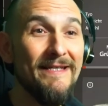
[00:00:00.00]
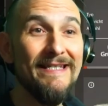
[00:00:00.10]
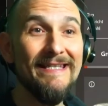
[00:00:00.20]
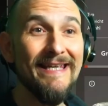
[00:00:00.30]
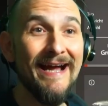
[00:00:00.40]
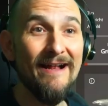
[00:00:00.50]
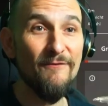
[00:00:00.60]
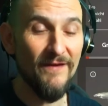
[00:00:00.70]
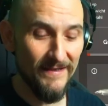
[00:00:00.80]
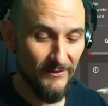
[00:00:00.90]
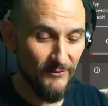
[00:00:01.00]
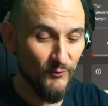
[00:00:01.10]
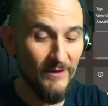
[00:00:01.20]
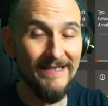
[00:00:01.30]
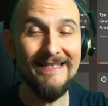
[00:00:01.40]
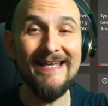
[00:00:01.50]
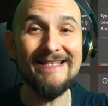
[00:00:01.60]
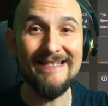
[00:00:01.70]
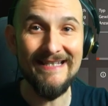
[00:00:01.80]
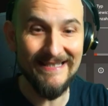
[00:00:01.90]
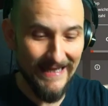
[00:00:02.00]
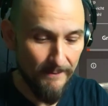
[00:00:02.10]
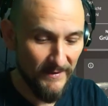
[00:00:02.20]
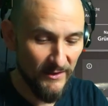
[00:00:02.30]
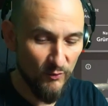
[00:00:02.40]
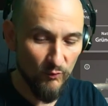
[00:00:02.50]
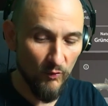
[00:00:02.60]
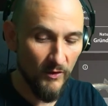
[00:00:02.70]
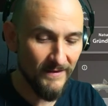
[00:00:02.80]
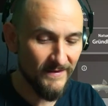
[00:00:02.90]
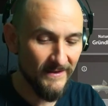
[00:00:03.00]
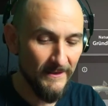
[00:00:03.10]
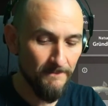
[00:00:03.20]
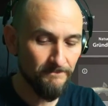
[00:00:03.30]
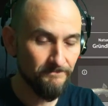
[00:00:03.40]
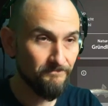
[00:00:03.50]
of course the Kuori whitefish, and that's what I am testing here